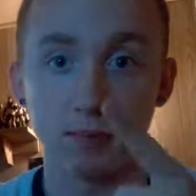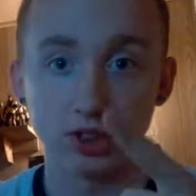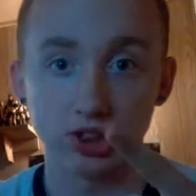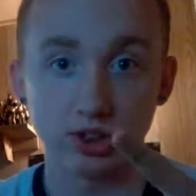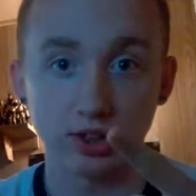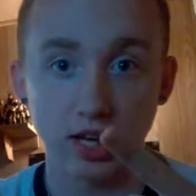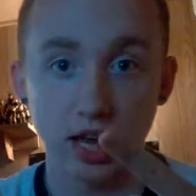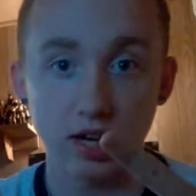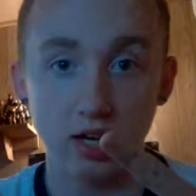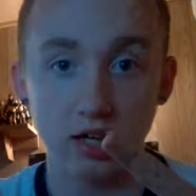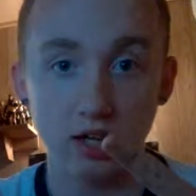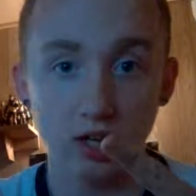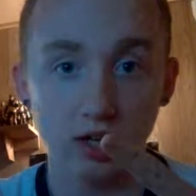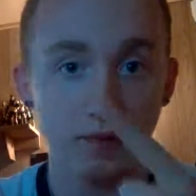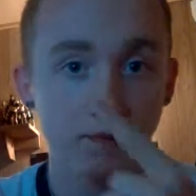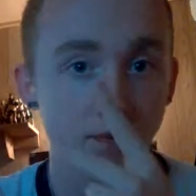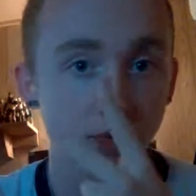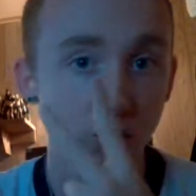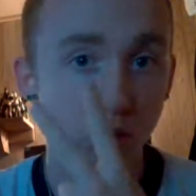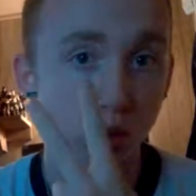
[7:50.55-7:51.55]
Mr.
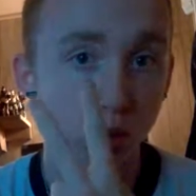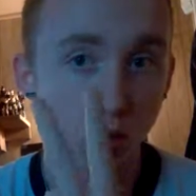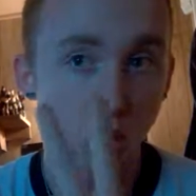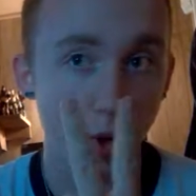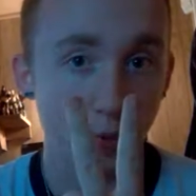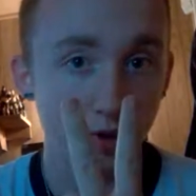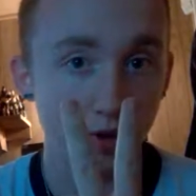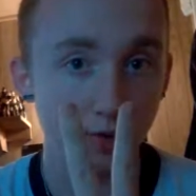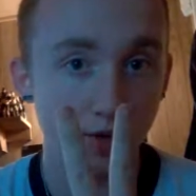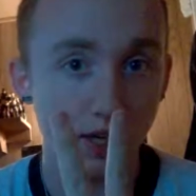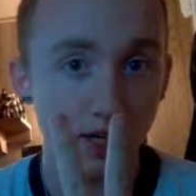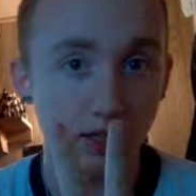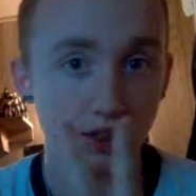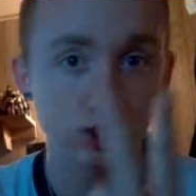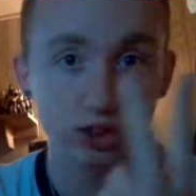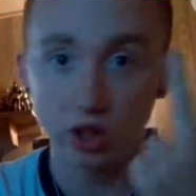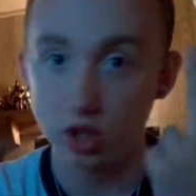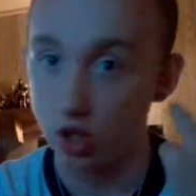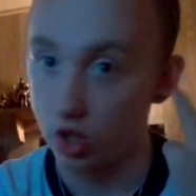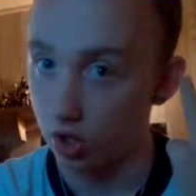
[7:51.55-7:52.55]
Kennedy, Roman
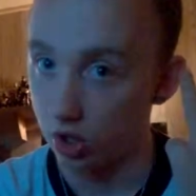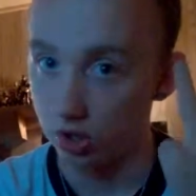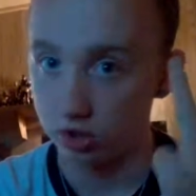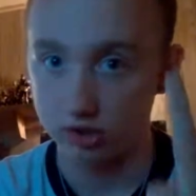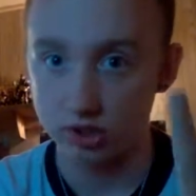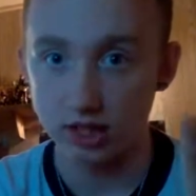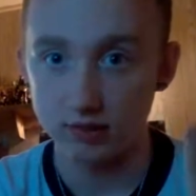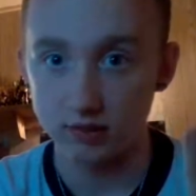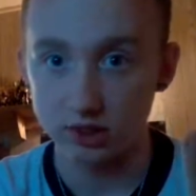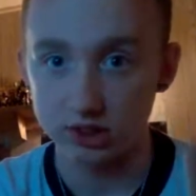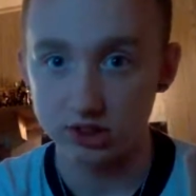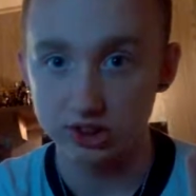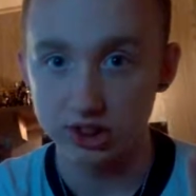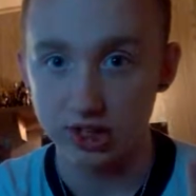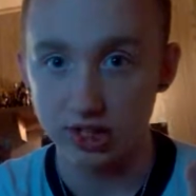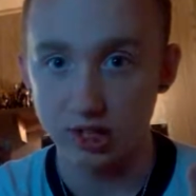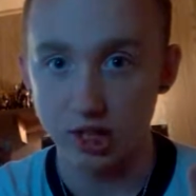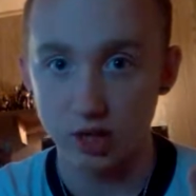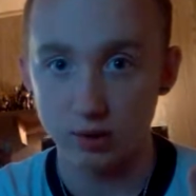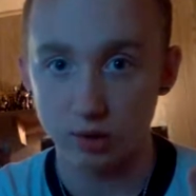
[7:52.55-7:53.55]
Reigns, or Damian
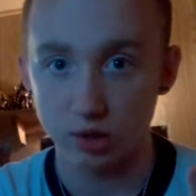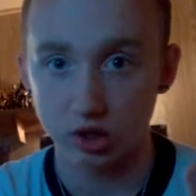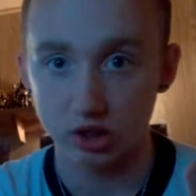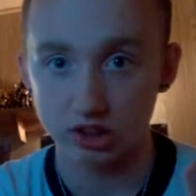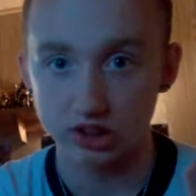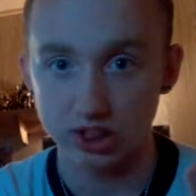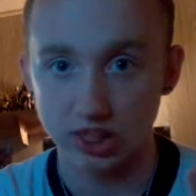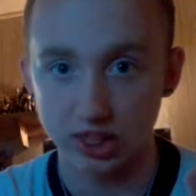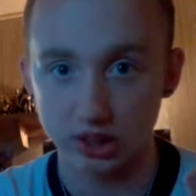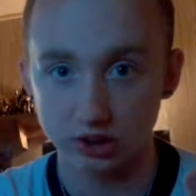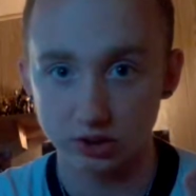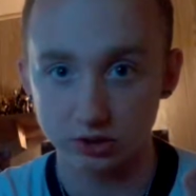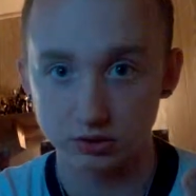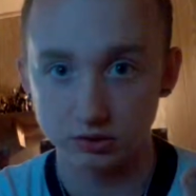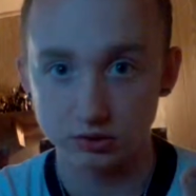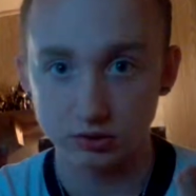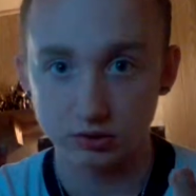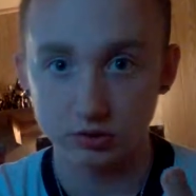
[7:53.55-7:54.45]
Sandow and Curtis Axel.